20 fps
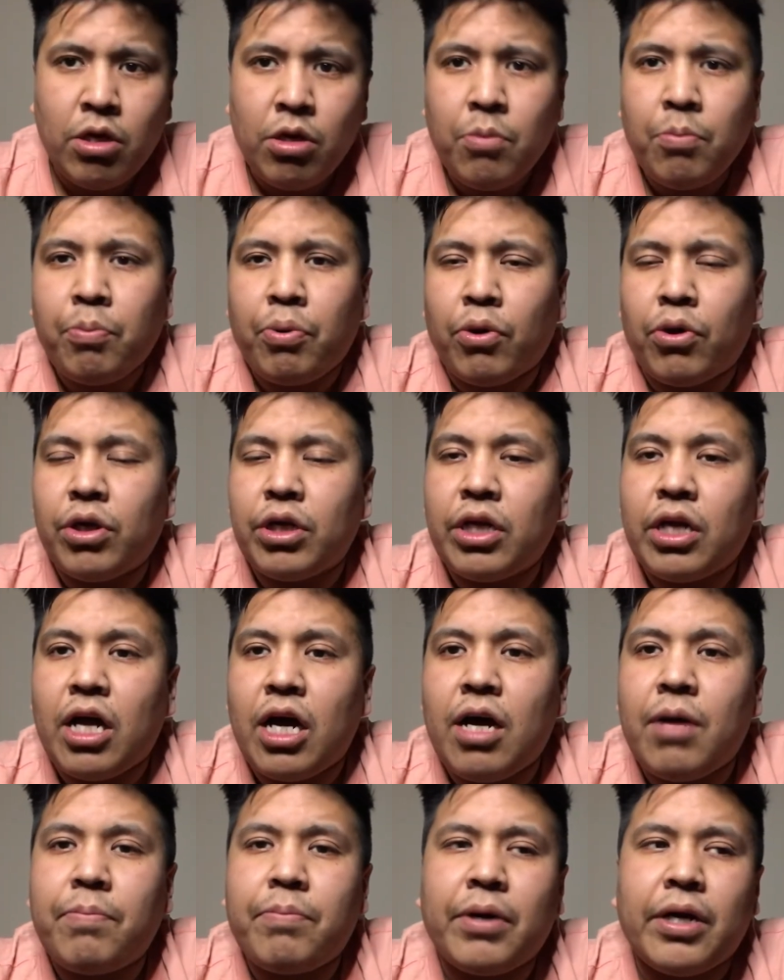poured it
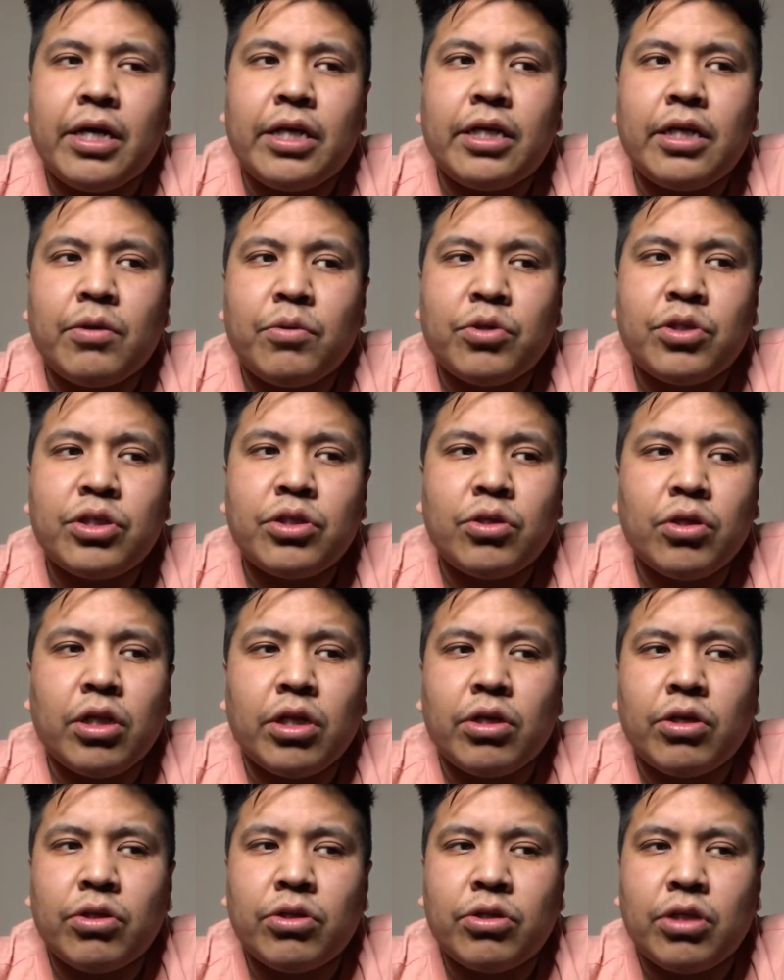on, but it was too
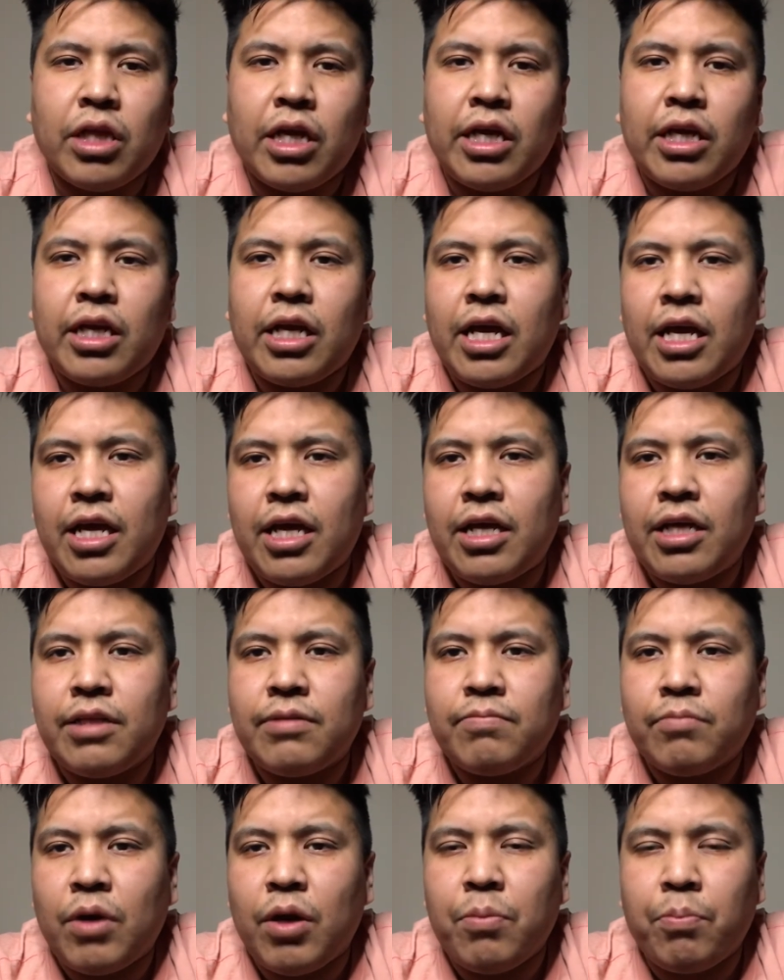little too late,
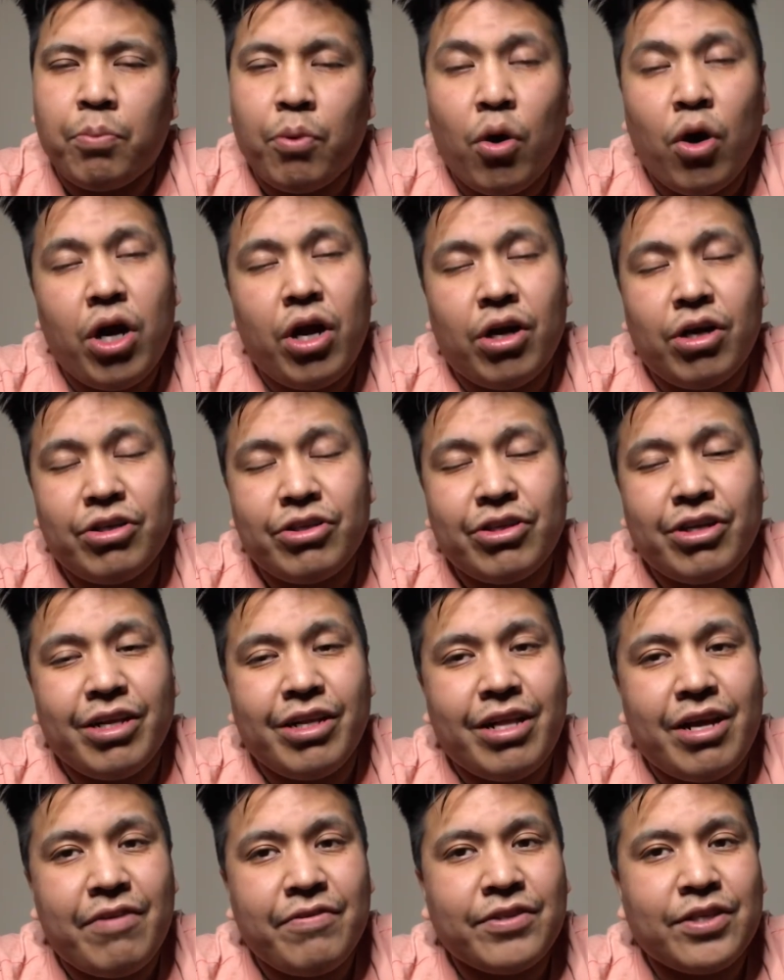and my boy Andrei
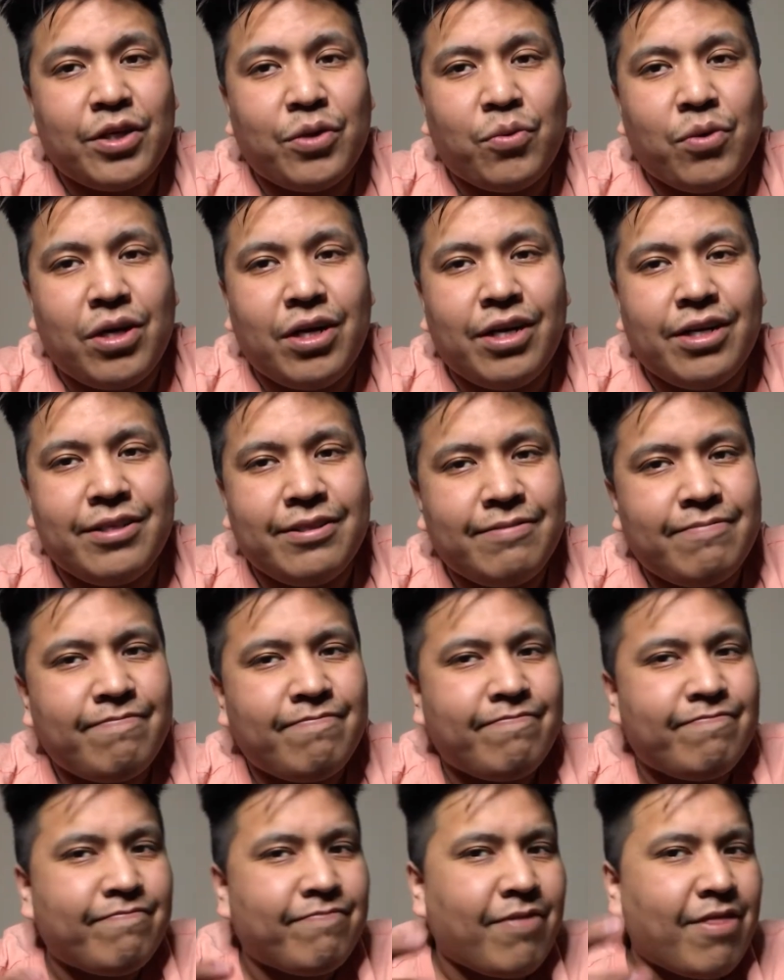Arlovski won.
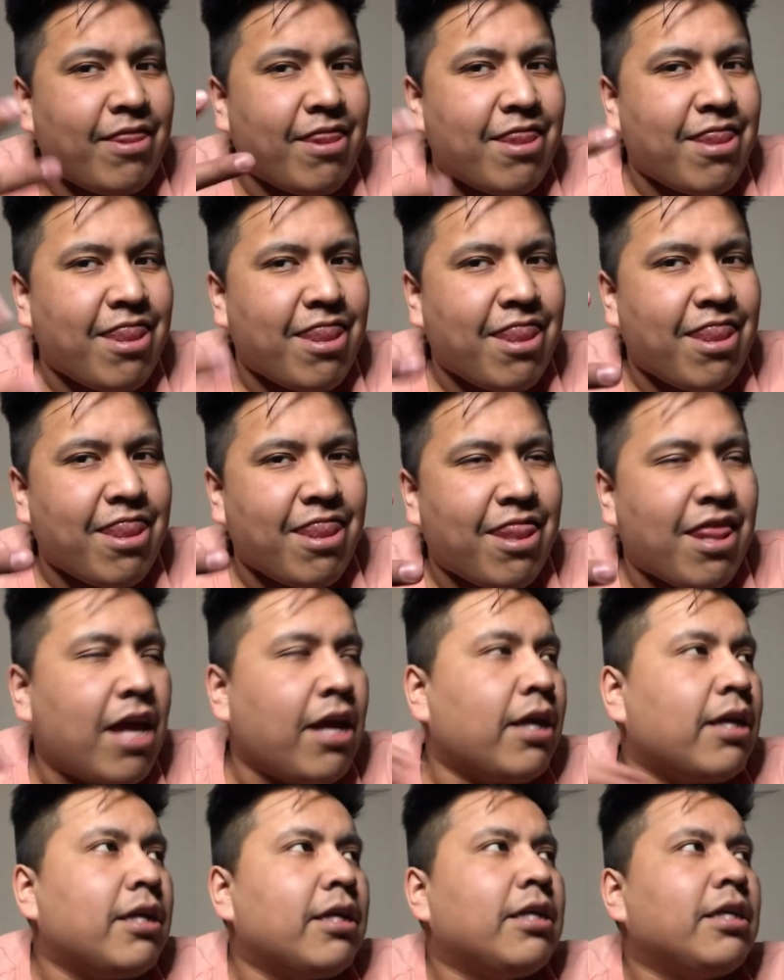
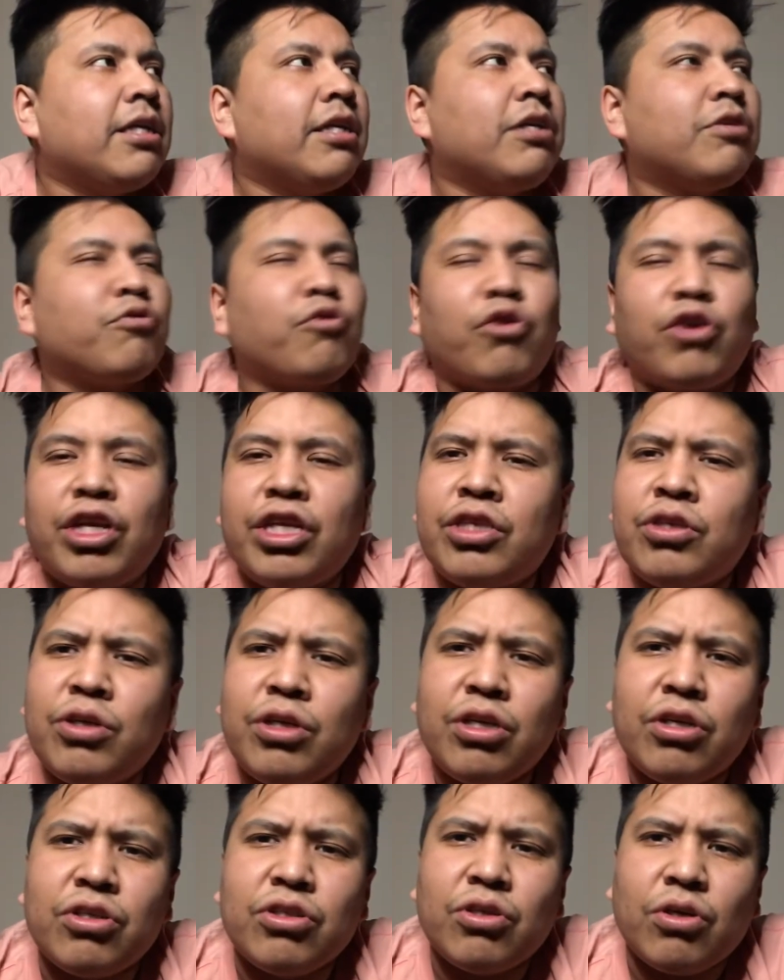He's 42
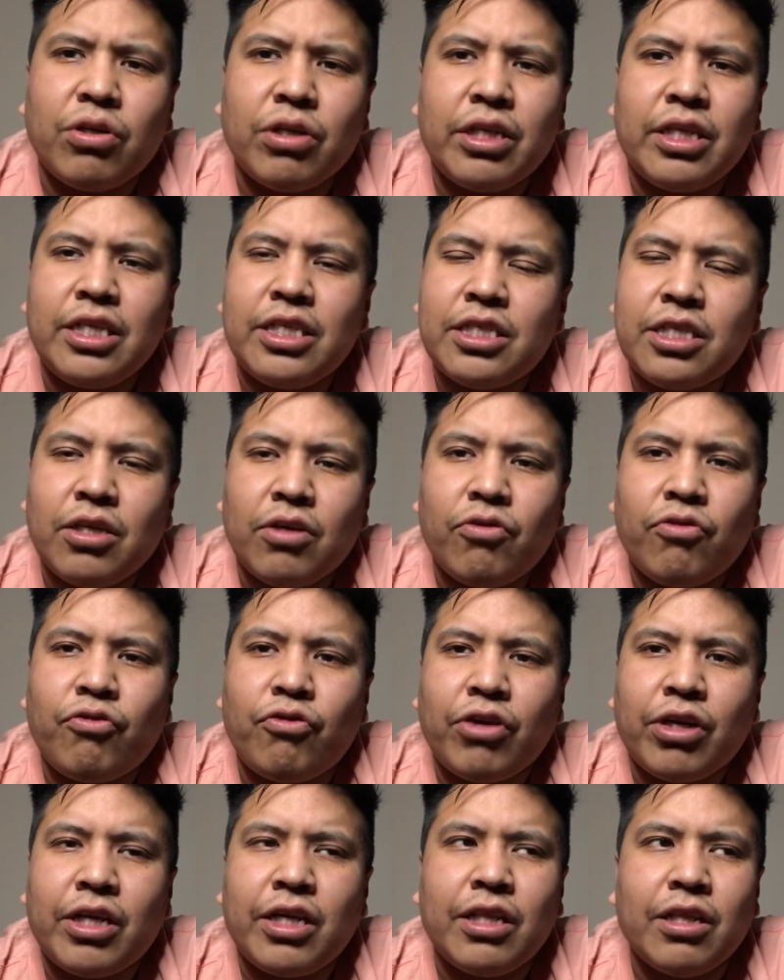years old, and he's still
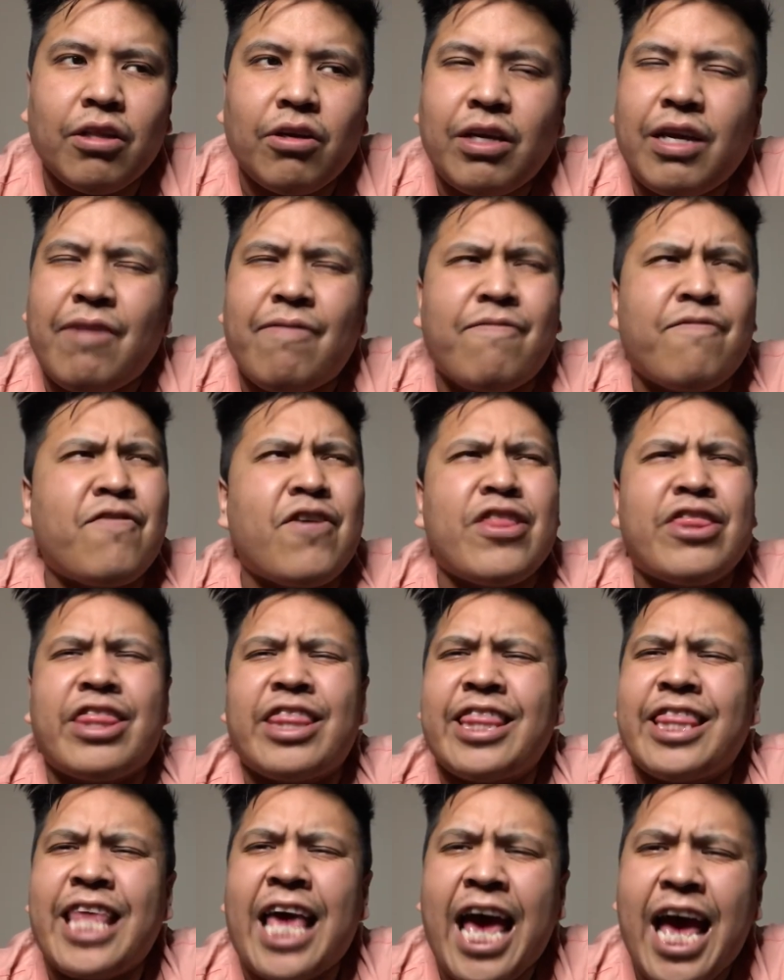freaking looking
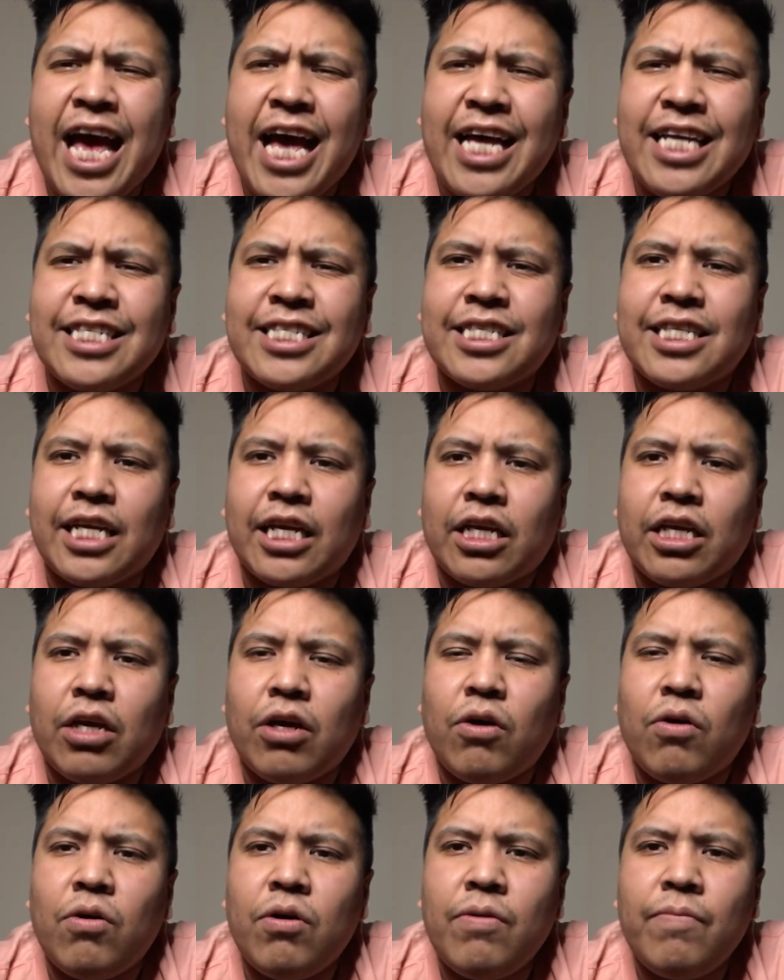fantastic,
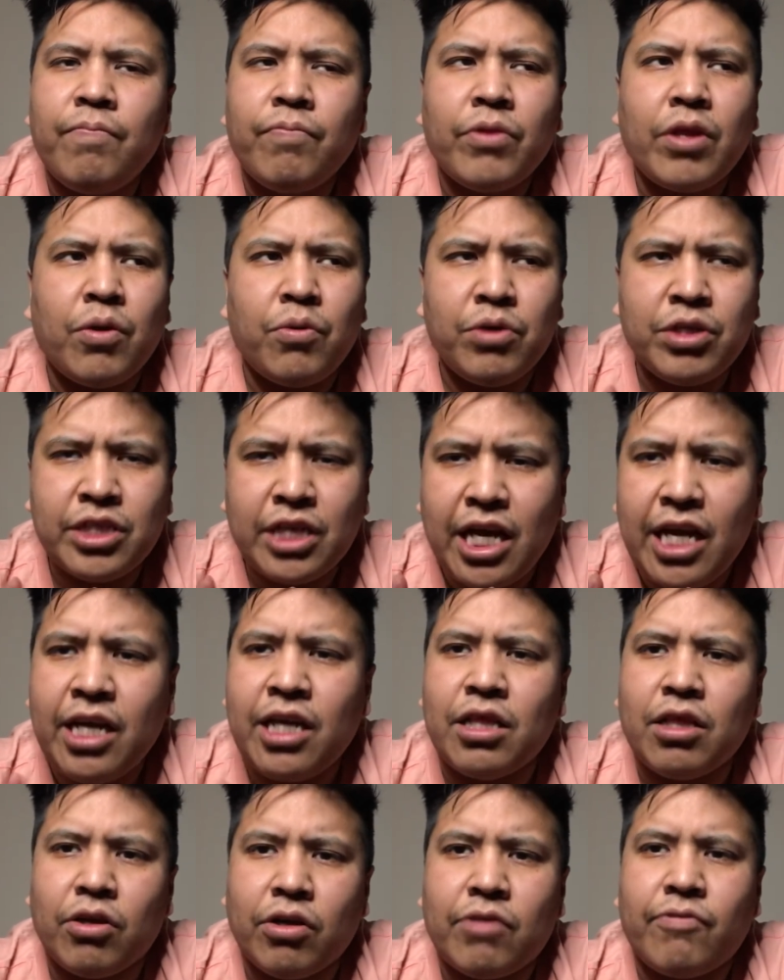yo. I wish I
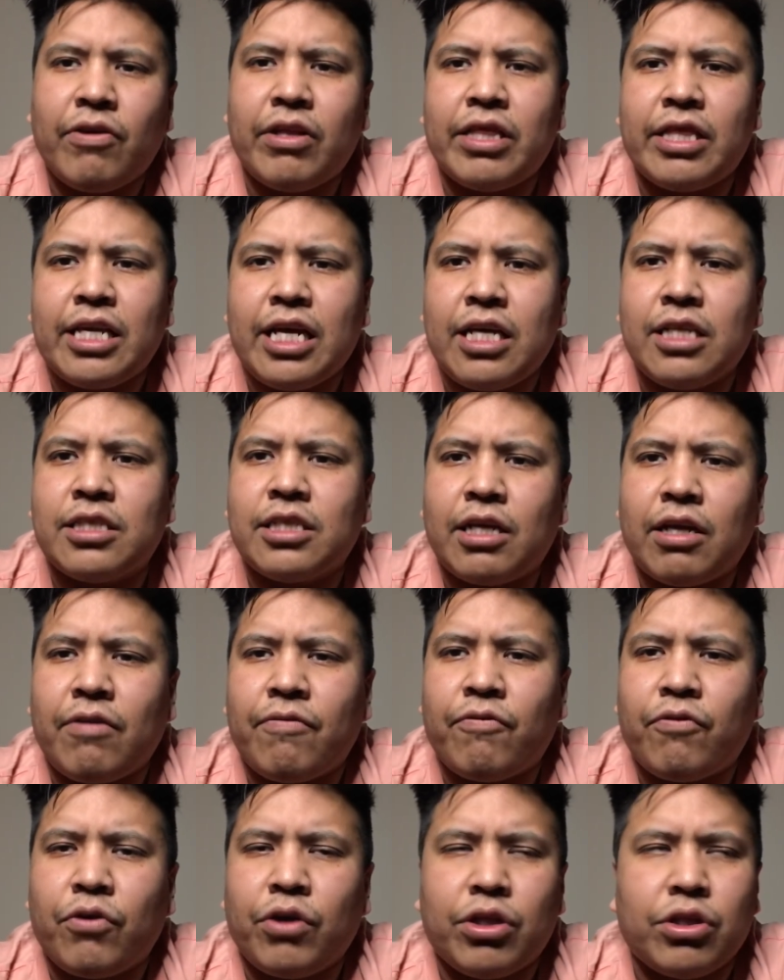could look fantastic
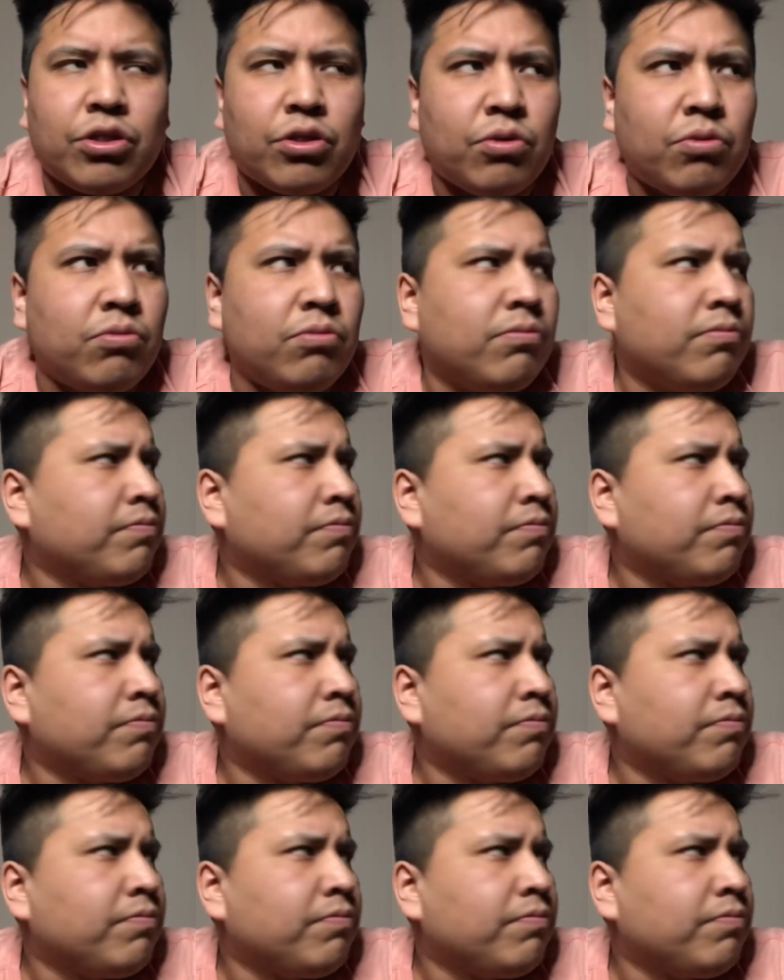at 42.